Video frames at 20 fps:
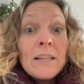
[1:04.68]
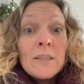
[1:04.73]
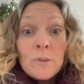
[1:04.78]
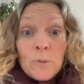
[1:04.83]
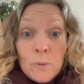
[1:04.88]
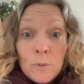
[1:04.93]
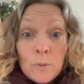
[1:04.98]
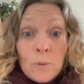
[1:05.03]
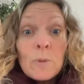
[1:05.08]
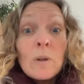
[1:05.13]

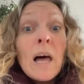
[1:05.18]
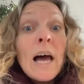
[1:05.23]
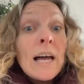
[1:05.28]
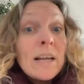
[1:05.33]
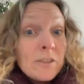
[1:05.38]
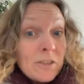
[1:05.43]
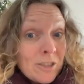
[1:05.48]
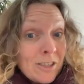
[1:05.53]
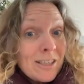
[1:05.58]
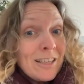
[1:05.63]
at all,
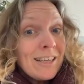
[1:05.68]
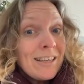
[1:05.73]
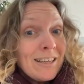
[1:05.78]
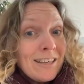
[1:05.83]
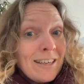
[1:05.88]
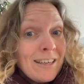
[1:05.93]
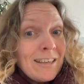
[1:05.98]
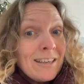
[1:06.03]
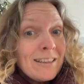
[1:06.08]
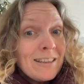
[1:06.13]

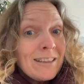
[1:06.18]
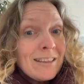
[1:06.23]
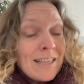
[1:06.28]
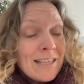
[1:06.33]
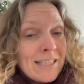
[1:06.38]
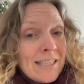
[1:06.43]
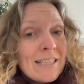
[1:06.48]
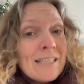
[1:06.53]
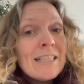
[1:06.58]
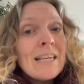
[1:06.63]
actually.
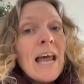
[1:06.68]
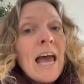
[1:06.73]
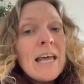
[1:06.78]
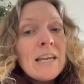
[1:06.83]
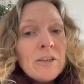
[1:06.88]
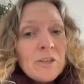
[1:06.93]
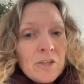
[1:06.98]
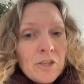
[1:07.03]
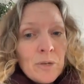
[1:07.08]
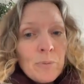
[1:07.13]
This is an
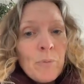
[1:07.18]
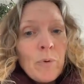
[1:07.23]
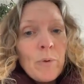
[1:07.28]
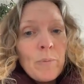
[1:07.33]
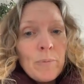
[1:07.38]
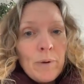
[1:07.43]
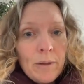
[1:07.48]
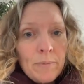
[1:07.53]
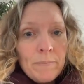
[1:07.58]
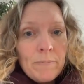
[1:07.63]
energy
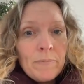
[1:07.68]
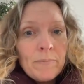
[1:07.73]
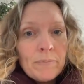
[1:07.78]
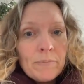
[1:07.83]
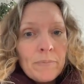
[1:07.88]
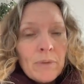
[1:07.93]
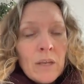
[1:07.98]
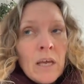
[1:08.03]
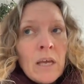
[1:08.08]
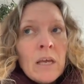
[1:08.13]
problem.
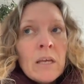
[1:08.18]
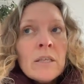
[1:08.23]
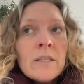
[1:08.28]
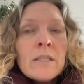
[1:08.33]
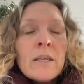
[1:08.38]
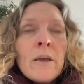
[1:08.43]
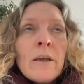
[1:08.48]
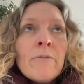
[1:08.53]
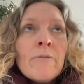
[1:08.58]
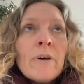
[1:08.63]

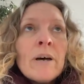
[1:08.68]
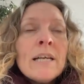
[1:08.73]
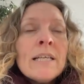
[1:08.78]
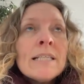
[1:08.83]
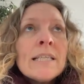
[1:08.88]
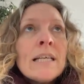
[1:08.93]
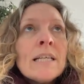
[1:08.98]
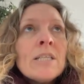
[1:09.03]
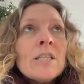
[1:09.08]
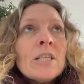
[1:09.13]
So if I
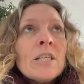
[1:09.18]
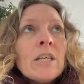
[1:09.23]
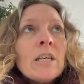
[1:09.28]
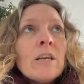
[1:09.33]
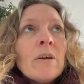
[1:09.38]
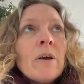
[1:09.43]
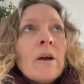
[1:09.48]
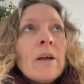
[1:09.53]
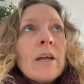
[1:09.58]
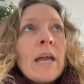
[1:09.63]
said to
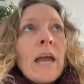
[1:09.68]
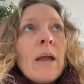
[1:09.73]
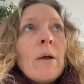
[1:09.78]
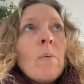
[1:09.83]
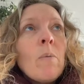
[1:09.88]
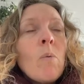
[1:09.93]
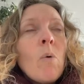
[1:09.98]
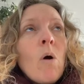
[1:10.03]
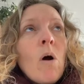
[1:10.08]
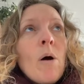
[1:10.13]
you, okay,
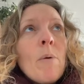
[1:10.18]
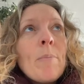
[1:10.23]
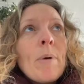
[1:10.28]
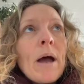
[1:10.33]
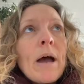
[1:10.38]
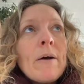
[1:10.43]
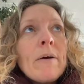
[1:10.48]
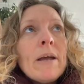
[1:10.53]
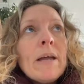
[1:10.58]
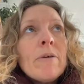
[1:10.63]
what
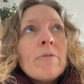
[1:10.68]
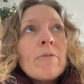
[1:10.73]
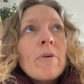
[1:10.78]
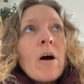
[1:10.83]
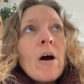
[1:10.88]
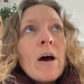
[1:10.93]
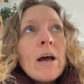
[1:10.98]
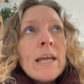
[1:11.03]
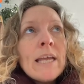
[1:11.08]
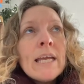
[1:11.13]
about if
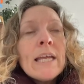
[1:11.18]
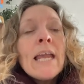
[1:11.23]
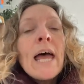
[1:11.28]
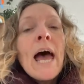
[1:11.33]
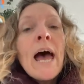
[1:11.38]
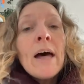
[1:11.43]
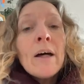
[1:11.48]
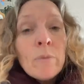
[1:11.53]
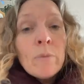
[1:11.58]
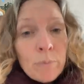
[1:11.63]
I could
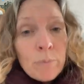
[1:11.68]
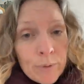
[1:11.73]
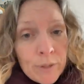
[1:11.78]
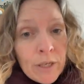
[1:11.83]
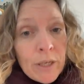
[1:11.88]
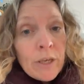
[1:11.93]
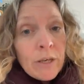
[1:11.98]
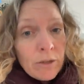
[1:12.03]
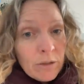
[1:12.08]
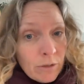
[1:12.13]

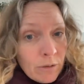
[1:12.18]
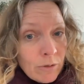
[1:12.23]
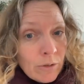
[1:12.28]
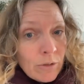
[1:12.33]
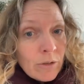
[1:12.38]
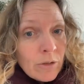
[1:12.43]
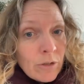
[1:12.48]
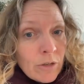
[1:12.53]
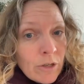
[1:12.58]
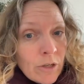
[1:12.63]
help you
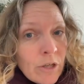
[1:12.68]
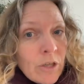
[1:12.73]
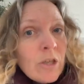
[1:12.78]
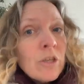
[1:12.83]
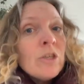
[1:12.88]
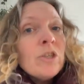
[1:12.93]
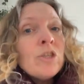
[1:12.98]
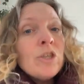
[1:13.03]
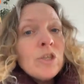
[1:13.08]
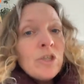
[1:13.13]

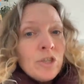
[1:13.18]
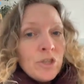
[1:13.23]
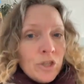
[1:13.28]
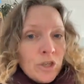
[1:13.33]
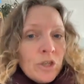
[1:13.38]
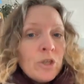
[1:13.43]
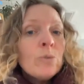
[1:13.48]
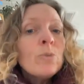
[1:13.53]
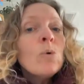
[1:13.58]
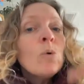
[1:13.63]
to
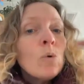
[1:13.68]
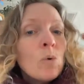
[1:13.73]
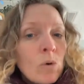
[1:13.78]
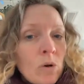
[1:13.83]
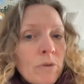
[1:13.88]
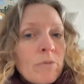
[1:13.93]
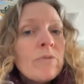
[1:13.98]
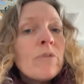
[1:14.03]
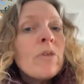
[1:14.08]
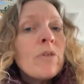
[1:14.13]
do
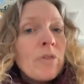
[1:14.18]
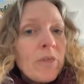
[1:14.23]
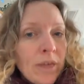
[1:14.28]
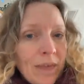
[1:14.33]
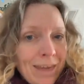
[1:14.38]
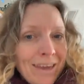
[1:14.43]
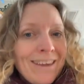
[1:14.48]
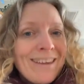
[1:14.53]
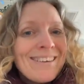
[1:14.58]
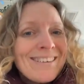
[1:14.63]
all of the
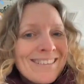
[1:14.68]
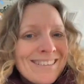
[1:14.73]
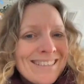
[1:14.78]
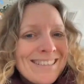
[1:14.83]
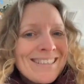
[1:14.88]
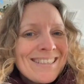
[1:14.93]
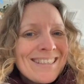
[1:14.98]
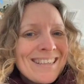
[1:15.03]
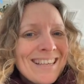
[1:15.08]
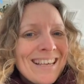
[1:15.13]

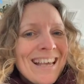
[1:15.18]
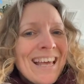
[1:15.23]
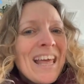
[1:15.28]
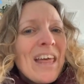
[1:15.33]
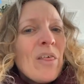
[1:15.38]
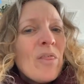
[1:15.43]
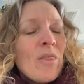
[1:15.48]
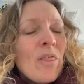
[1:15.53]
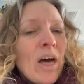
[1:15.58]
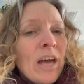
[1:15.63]
things
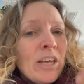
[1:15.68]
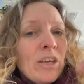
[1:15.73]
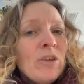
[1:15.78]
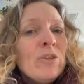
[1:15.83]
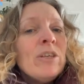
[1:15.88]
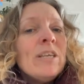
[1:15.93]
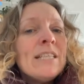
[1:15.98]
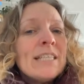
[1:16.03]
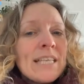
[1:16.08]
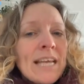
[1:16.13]
that
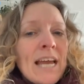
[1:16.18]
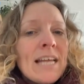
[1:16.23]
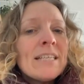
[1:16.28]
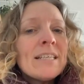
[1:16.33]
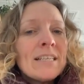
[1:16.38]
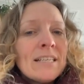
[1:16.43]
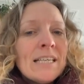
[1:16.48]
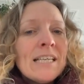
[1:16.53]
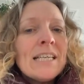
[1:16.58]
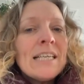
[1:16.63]
you need to get
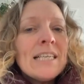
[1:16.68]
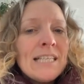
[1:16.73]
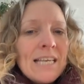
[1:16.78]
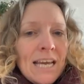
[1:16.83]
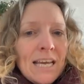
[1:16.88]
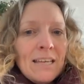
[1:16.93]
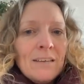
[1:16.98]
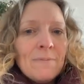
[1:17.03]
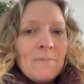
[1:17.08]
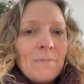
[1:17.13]
done in a
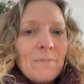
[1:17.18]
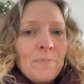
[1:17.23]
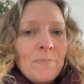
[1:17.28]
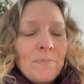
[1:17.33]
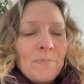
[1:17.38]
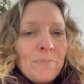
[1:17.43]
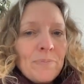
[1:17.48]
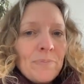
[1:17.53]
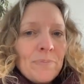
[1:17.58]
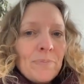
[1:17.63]
day?
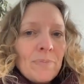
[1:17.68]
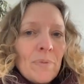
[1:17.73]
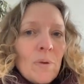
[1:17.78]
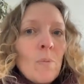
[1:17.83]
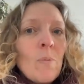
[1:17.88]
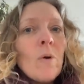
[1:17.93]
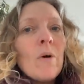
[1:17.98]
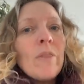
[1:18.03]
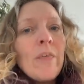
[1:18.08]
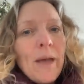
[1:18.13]

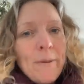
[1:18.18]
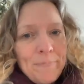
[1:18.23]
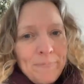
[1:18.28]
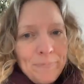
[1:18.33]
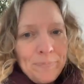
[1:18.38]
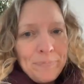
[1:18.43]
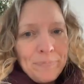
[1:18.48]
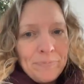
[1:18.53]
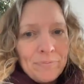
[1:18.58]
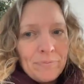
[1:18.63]
What
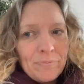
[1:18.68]
then?